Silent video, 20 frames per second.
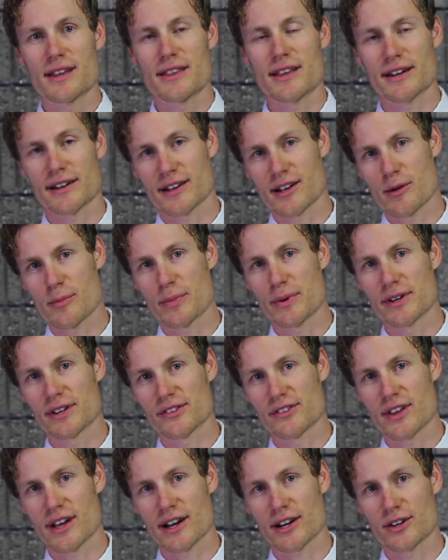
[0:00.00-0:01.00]
that
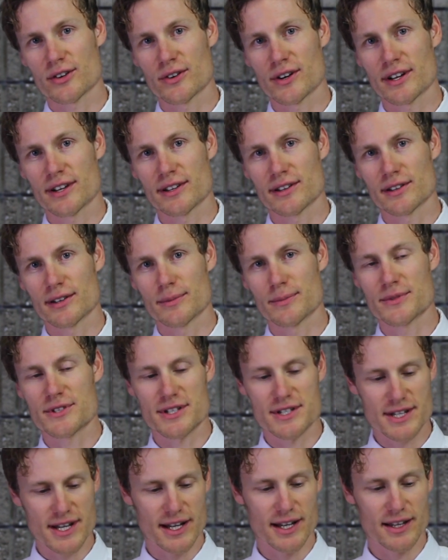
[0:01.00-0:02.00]
accompanies that curriculum
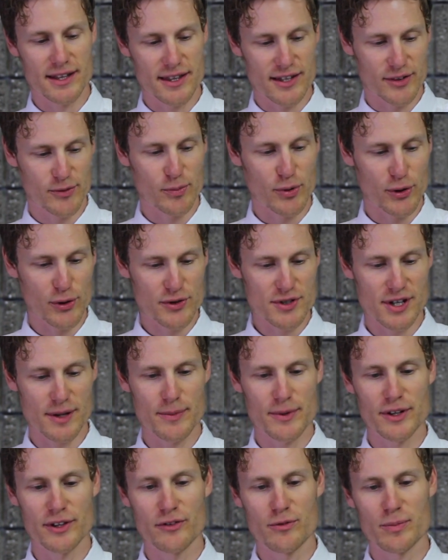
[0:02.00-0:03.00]
to take this
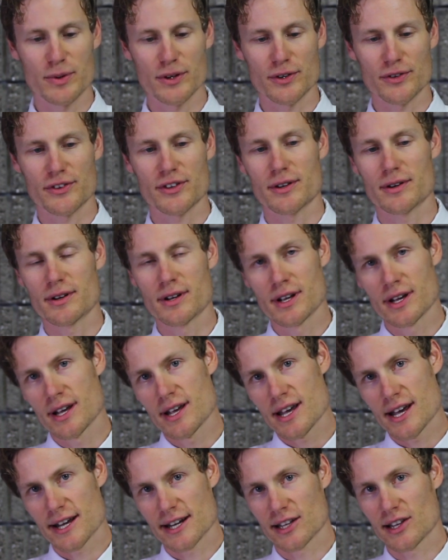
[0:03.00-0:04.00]
prototype that you've built and,
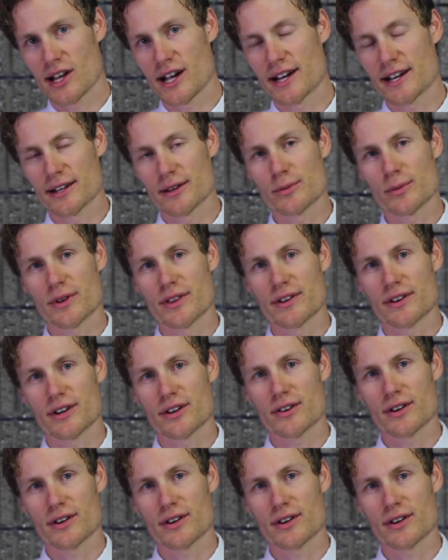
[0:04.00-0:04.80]
and align it with their